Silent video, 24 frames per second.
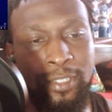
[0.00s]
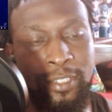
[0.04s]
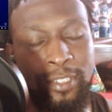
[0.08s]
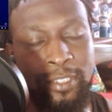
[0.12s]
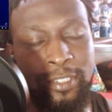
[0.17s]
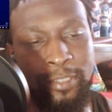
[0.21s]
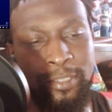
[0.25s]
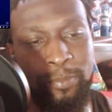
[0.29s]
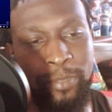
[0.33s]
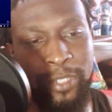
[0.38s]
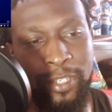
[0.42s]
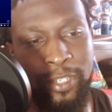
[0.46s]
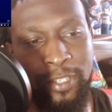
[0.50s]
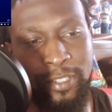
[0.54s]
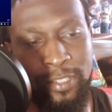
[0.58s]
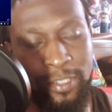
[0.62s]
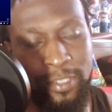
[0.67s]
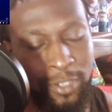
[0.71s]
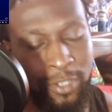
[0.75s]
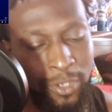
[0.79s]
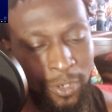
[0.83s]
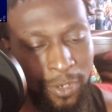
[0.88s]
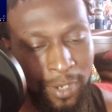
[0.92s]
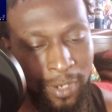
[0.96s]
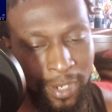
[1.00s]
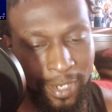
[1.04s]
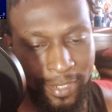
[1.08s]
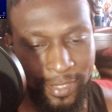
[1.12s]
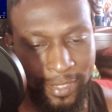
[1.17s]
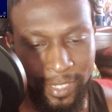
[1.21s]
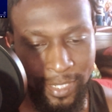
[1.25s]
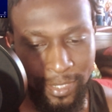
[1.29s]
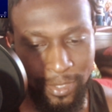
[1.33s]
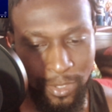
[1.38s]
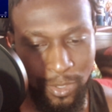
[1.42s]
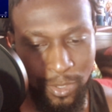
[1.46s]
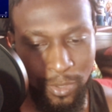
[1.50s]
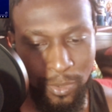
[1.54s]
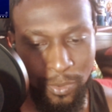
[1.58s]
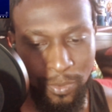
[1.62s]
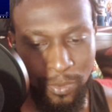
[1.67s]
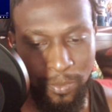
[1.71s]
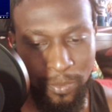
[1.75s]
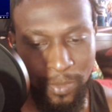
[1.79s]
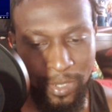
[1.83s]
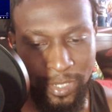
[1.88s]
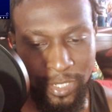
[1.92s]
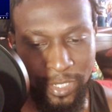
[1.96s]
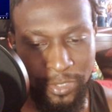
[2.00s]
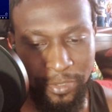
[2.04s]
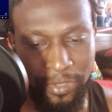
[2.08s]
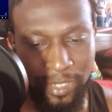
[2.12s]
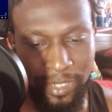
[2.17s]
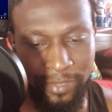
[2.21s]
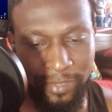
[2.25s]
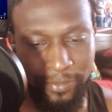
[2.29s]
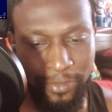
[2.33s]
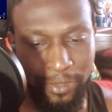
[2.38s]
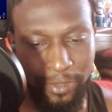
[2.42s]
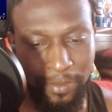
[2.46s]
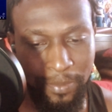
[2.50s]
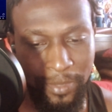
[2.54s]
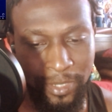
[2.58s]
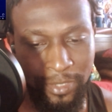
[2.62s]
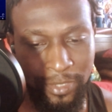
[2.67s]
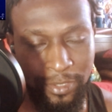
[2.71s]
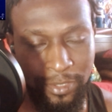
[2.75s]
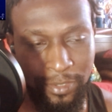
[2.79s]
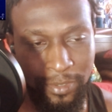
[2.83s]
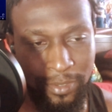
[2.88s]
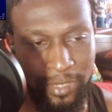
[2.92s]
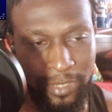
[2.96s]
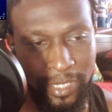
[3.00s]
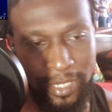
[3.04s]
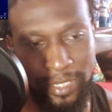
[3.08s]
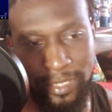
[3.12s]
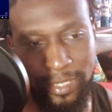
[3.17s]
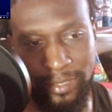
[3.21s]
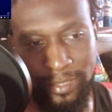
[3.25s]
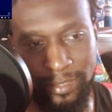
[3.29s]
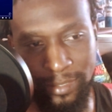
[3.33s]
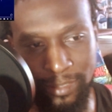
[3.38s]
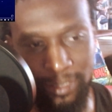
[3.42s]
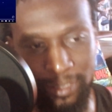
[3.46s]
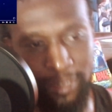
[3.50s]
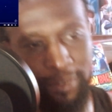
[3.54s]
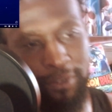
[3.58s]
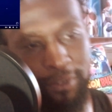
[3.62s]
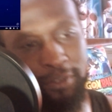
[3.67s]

It's because Gohan and Goku, when they transform into, like, you know,